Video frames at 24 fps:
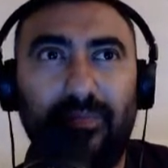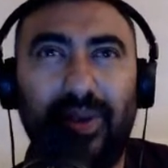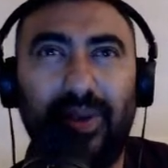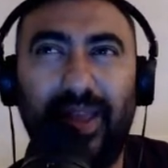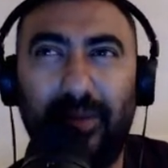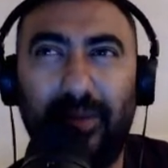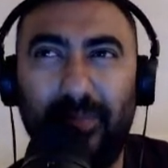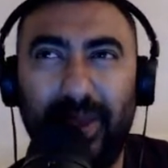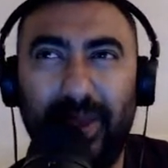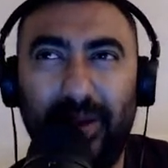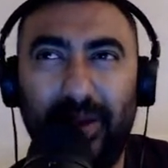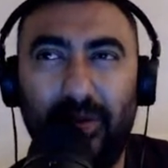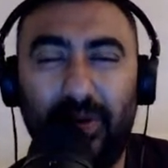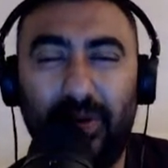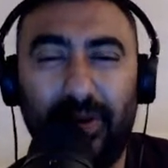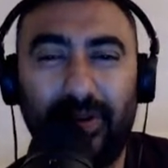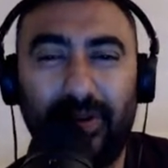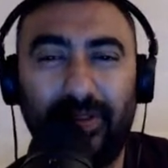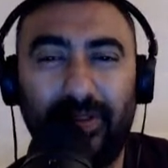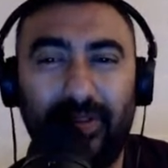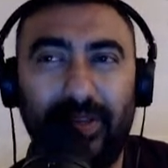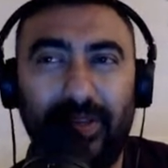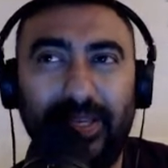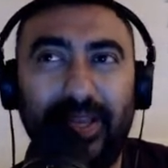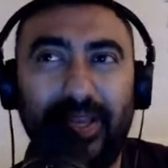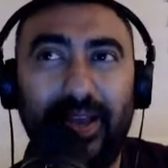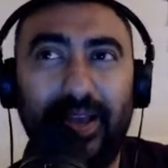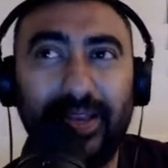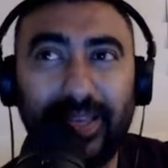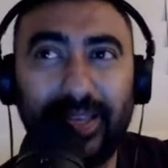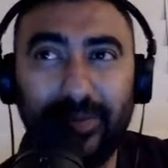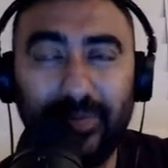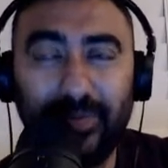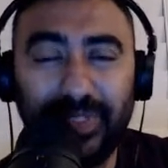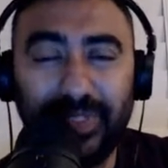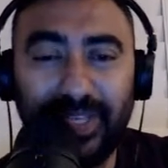player power like
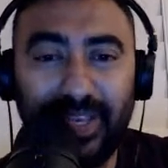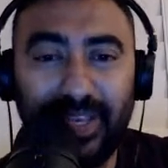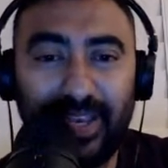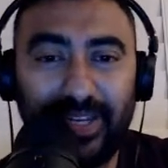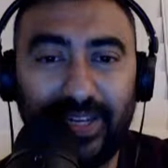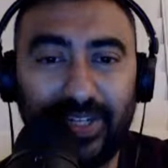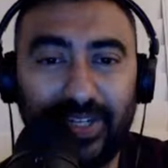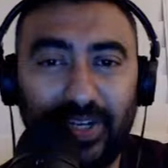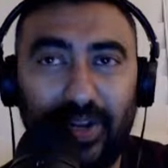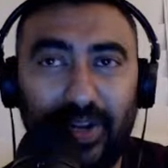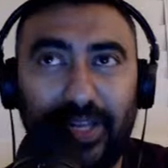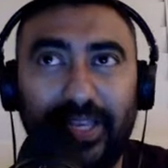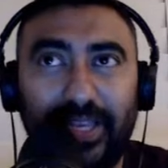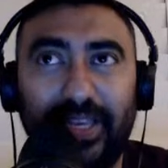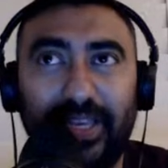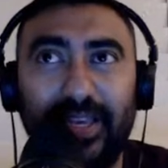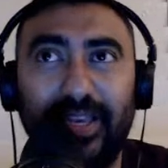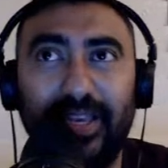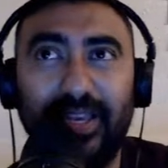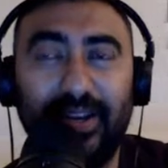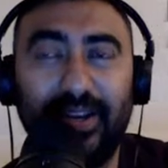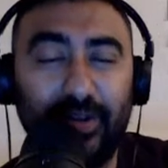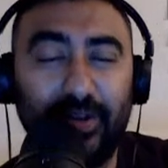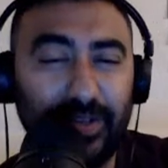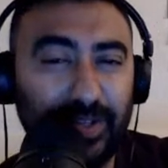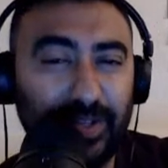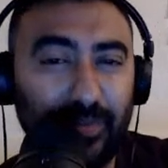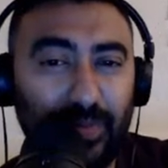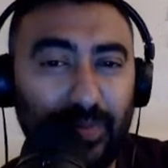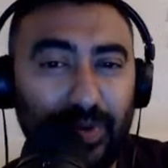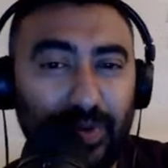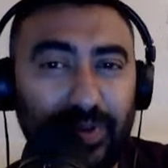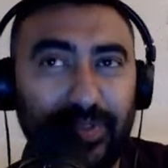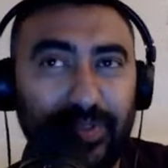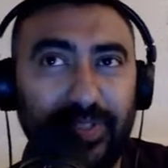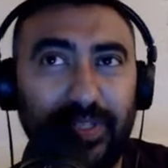Hakim Ziyech, like Christian
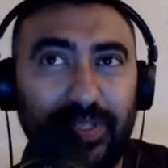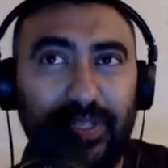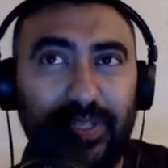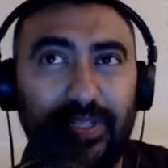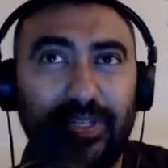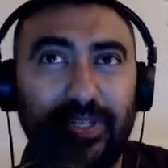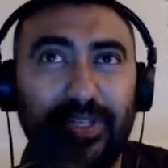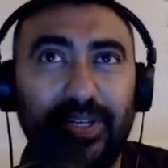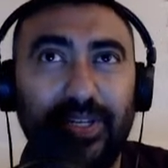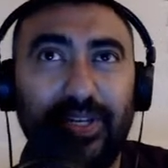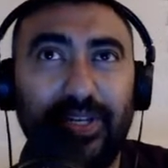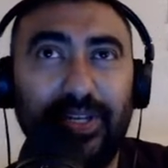Pulisic,